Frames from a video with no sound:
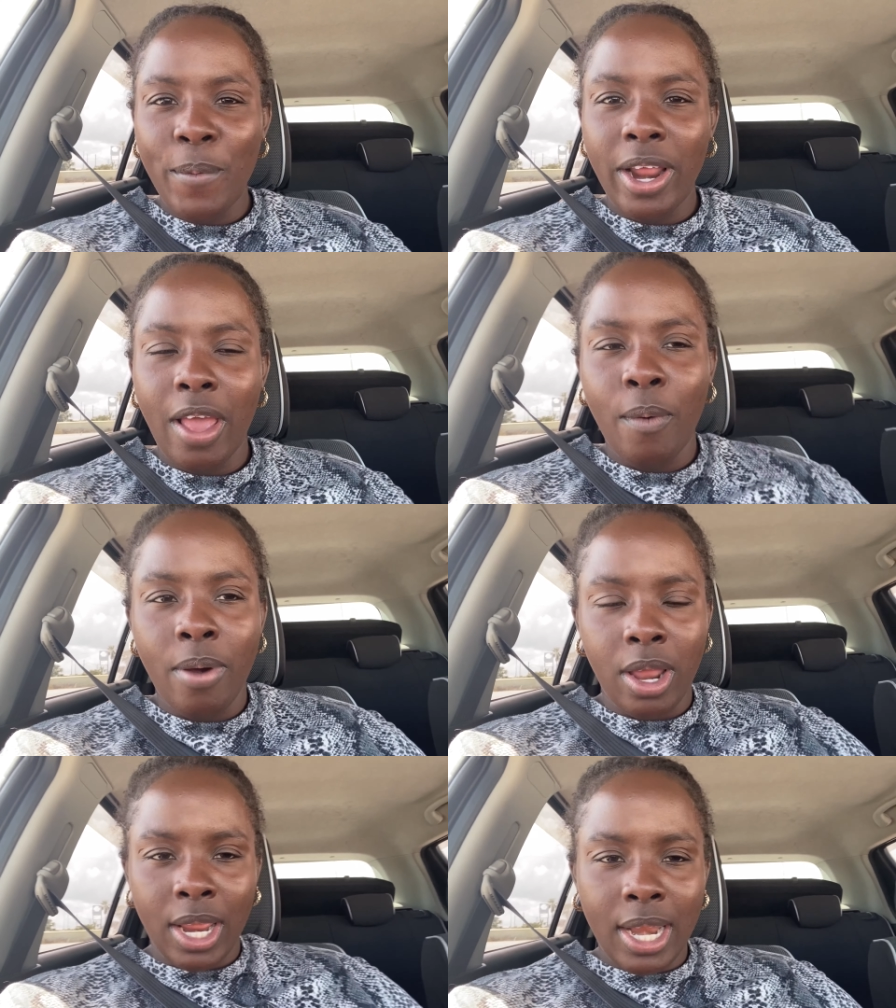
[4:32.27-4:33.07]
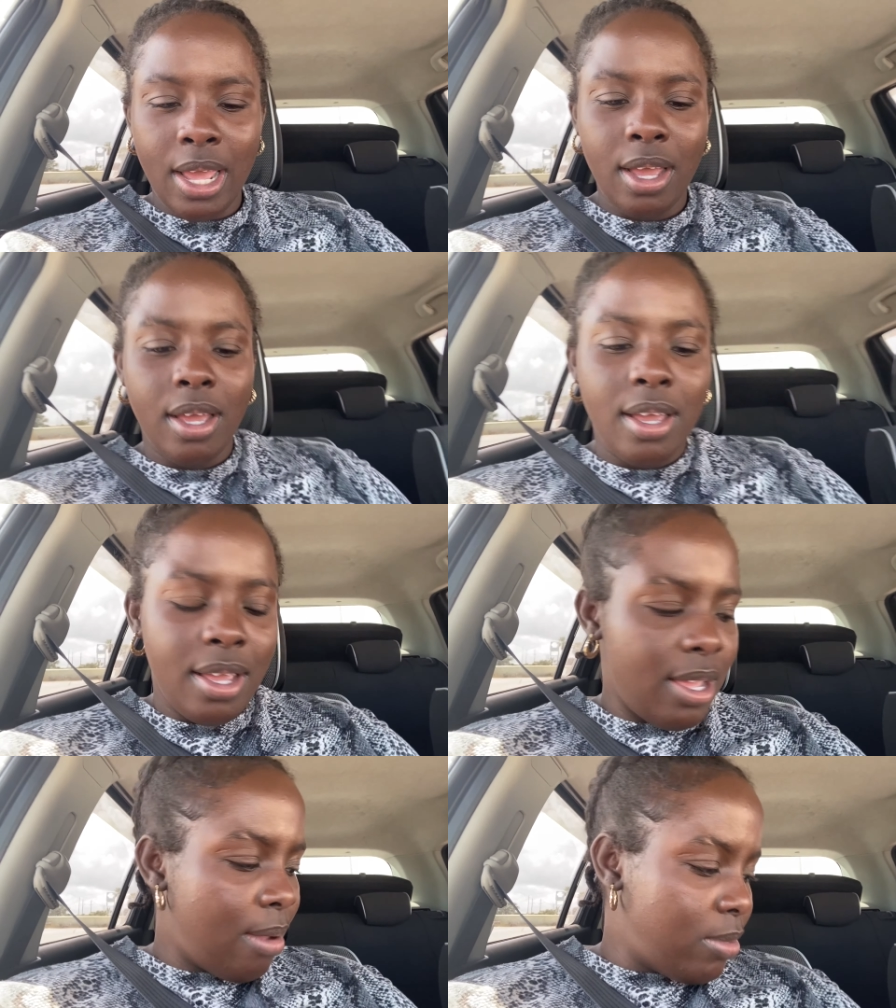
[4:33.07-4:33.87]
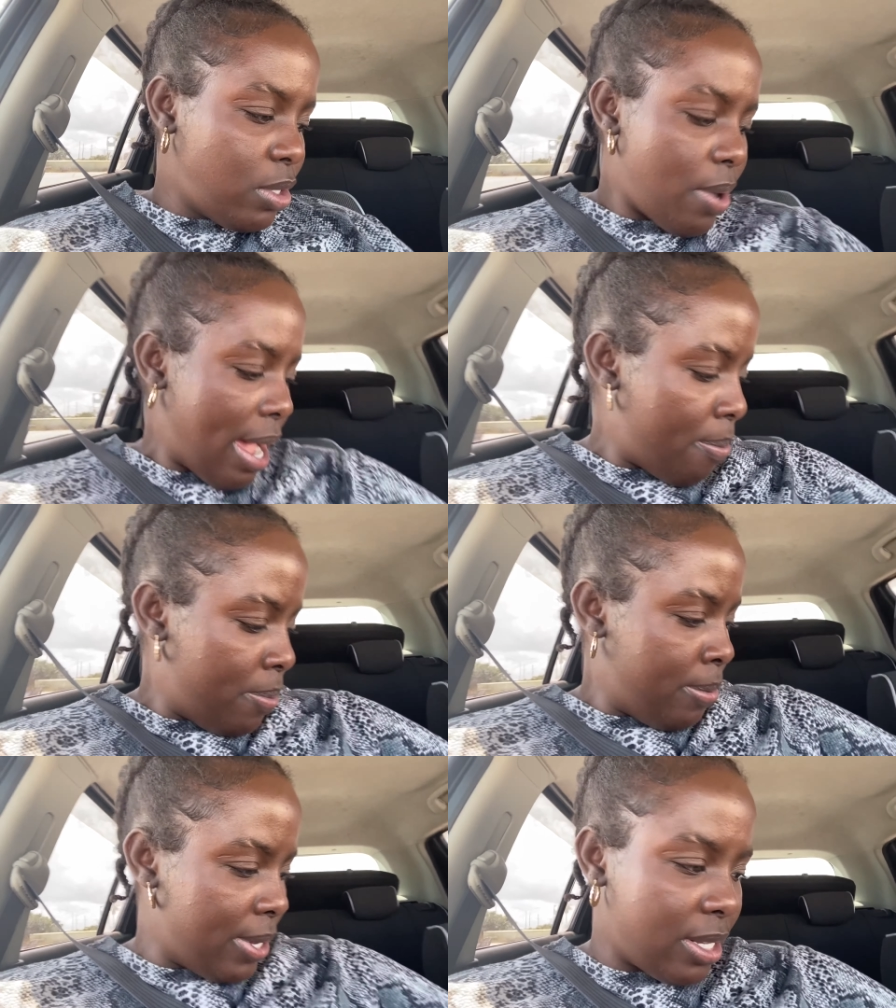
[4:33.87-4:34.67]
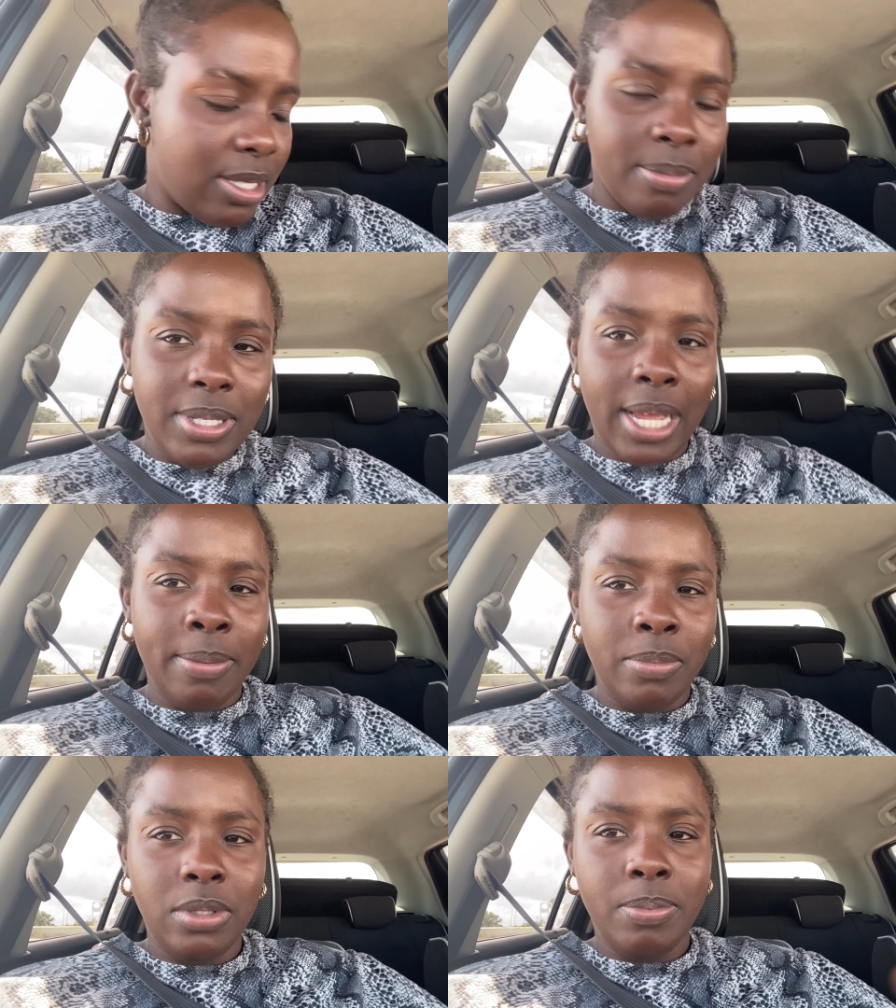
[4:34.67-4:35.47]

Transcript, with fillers: what I wanted. I'm so happy because sometimes,